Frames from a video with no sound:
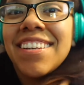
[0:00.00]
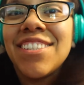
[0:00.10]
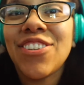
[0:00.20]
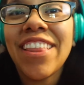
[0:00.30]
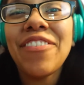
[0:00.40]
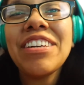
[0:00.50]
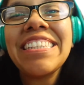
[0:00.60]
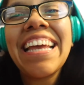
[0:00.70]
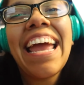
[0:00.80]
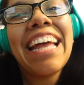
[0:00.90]
so that was
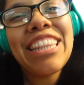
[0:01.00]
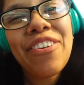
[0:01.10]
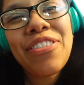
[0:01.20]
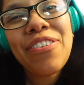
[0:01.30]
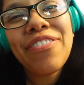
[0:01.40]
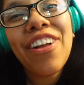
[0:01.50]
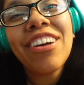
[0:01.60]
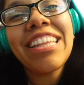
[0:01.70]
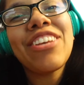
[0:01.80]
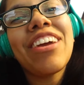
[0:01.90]
the end of the
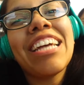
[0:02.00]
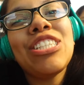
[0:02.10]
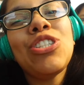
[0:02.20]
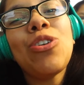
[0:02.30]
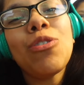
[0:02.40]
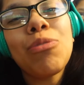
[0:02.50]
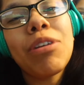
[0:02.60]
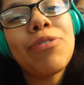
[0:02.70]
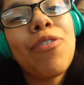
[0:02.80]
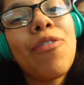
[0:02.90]
vlog thank you guys so so
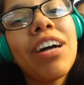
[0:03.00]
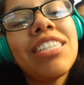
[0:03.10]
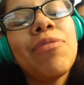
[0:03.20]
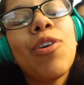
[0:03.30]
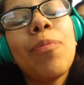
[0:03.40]
much for watching we hope